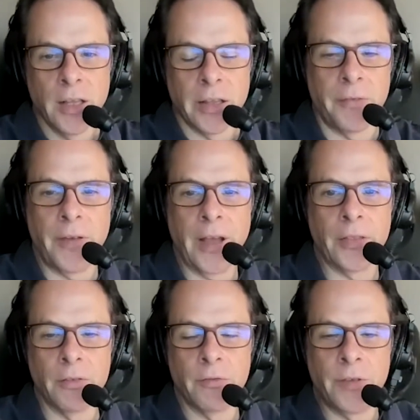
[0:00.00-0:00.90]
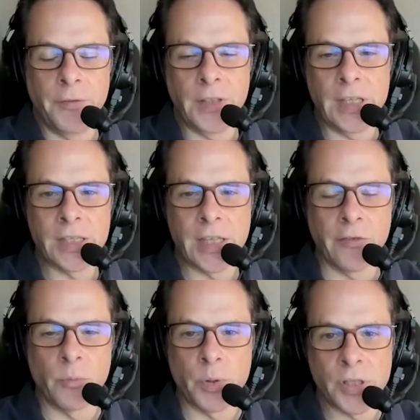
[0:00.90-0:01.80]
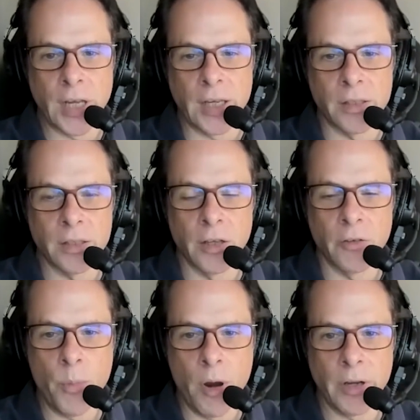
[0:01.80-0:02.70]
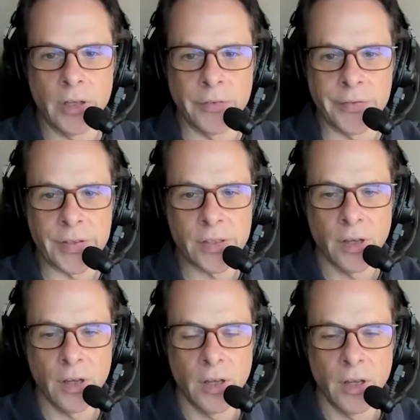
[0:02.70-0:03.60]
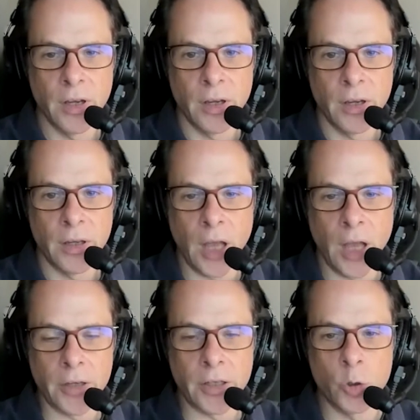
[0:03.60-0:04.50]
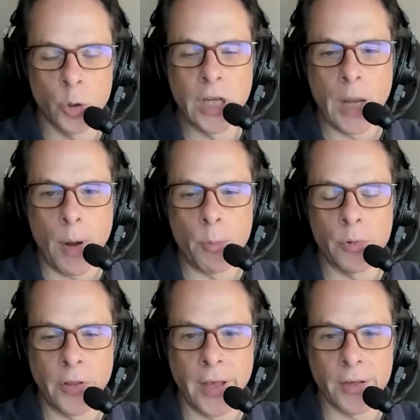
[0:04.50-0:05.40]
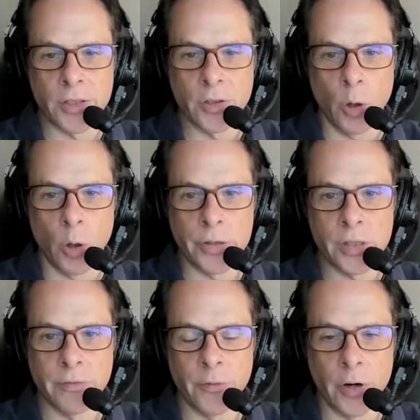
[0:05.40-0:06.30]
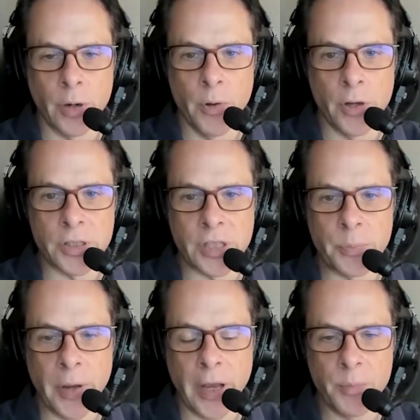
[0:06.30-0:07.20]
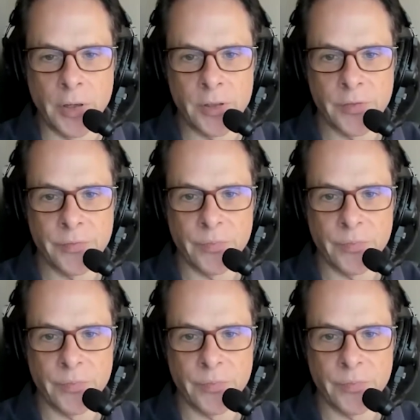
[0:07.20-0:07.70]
They found that 57% of Americans couldn't come up with $1,000 for an emergency payment.